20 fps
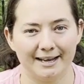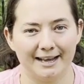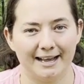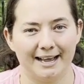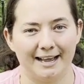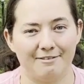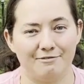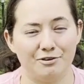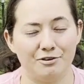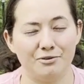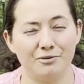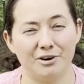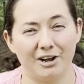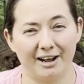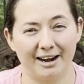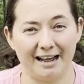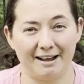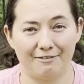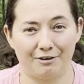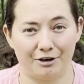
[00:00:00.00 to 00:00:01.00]
if you do
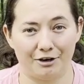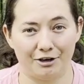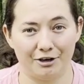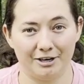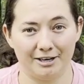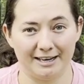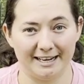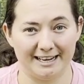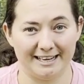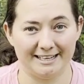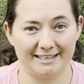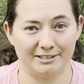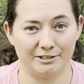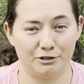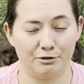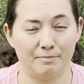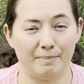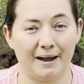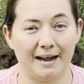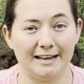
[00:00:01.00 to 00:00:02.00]
not have a herd is
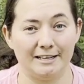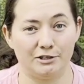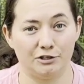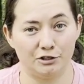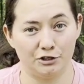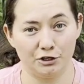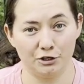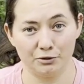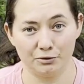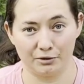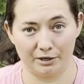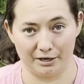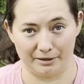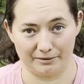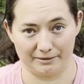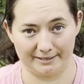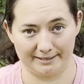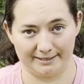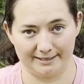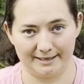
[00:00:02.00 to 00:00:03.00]
to buy 2
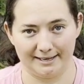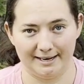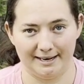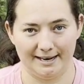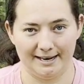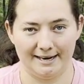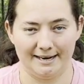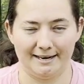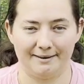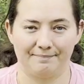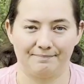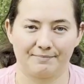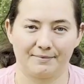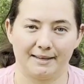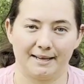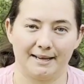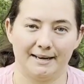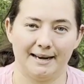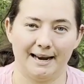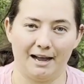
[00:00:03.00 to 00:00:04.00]
goats.
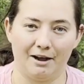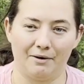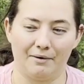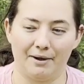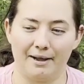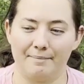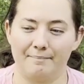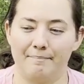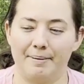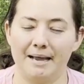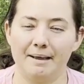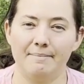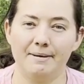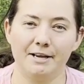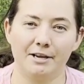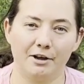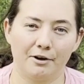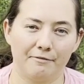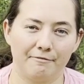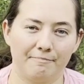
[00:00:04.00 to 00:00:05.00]
Now,
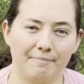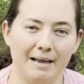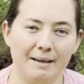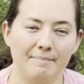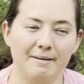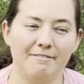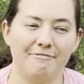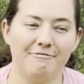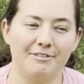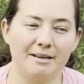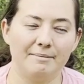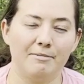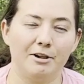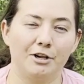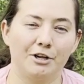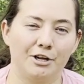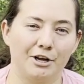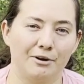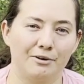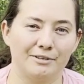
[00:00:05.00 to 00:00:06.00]
baby
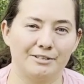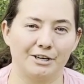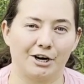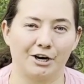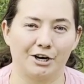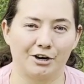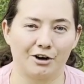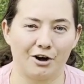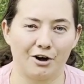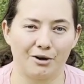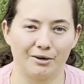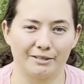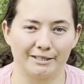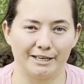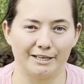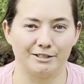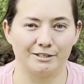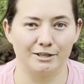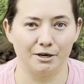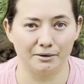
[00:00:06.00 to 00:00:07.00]
female goats are
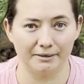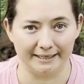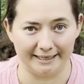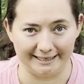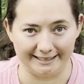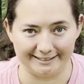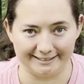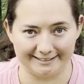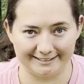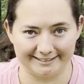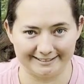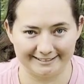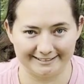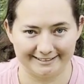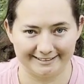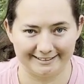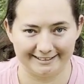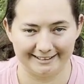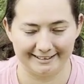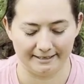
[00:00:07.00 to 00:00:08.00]
called doelings.
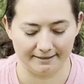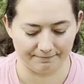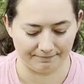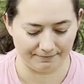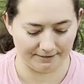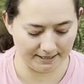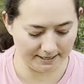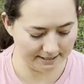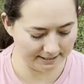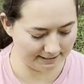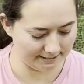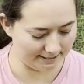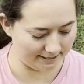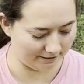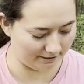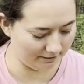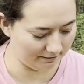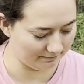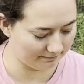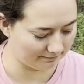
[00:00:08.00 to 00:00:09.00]
These
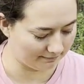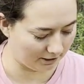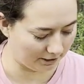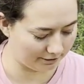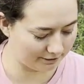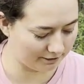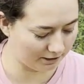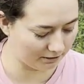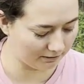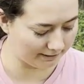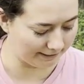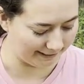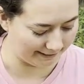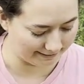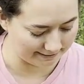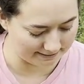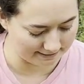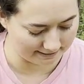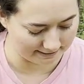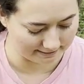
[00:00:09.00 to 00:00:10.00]
here are
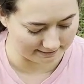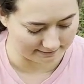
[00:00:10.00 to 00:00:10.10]
doelings.